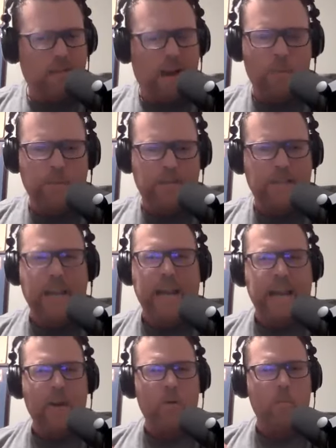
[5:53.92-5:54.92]
I would say,
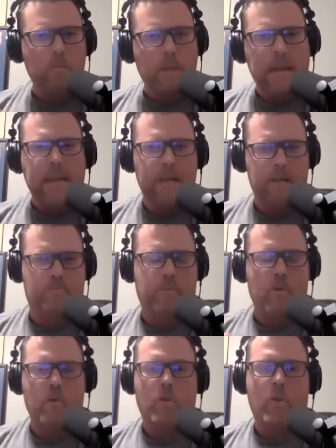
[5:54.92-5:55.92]
intermediate
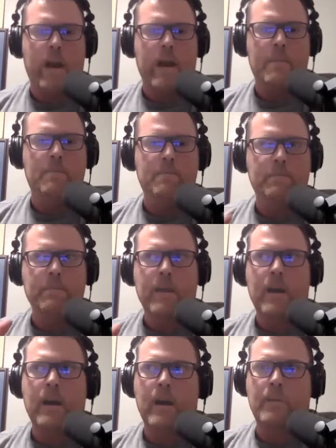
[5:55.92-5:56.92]
program
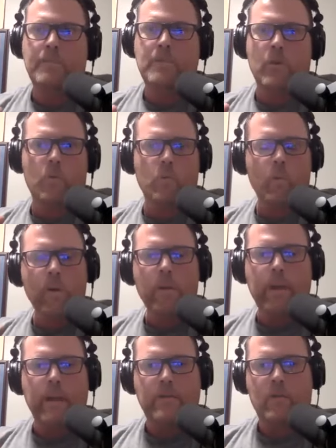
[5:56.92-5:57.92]
uh, to
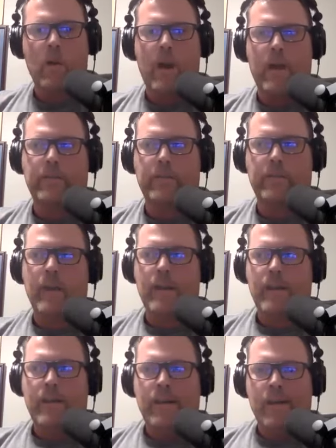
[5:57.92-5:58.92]
really address
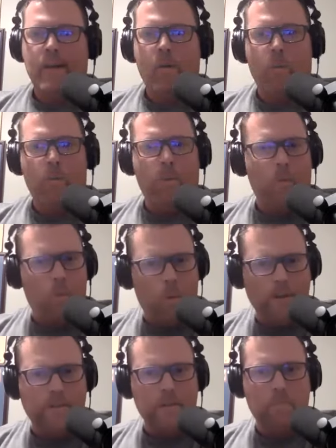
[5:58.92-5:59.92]

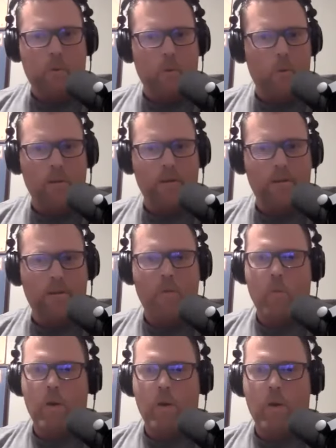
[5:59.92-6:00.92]
what's important,
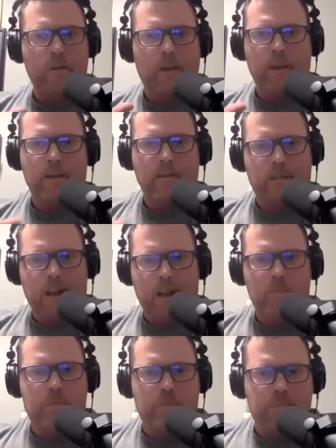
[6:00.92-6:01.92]
what you can kind
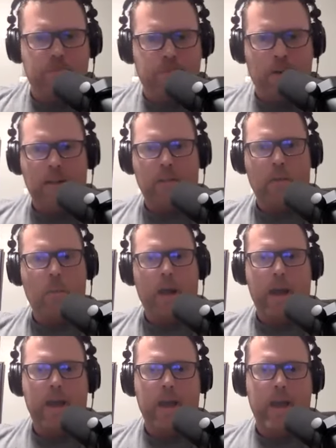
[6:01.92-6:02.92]
of file away